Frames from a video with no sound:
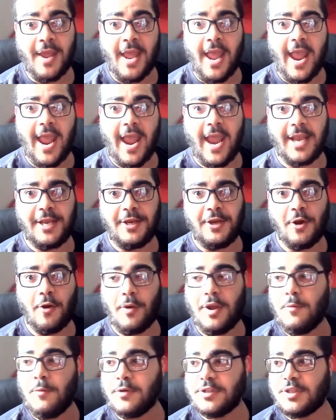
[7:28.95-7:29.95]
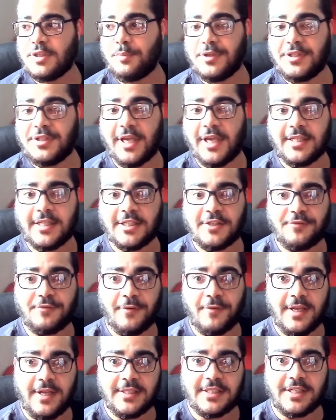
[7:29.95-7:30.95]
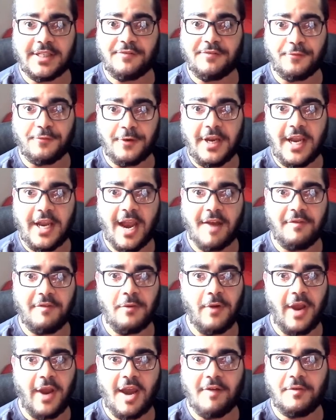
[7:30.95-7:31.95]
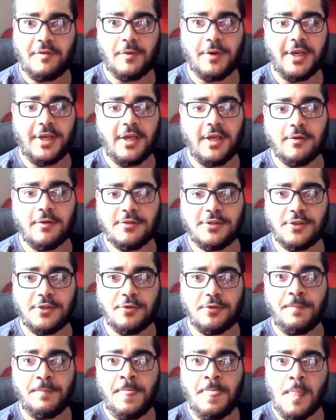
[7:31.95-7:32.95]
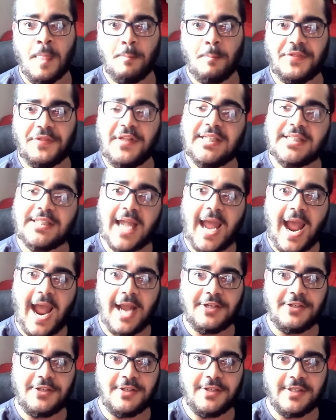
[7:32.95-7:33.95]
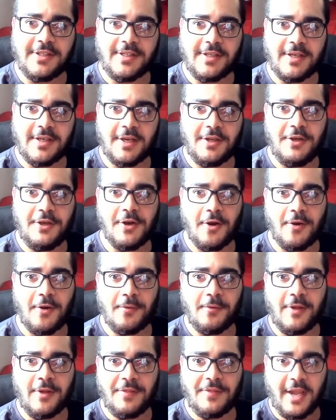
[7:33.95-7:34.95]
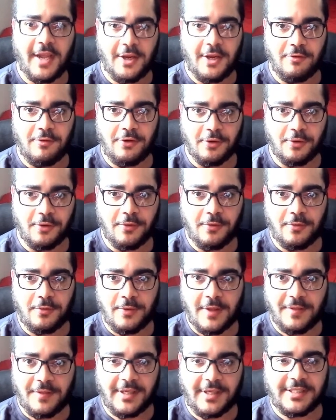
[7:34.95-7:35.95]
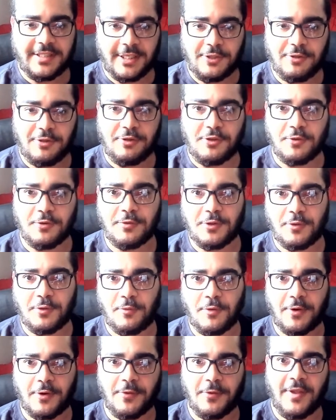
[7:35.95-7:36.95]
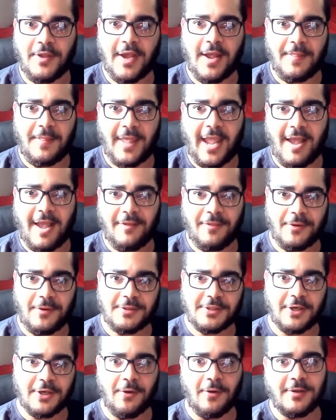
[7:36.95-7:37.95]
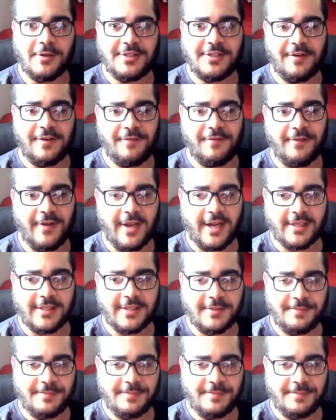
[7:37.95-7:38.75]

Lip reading: And, he wants to protect his friends and free everywhere he goes to. But these actions, that you do, these things you do in the world, there's a cause and effect.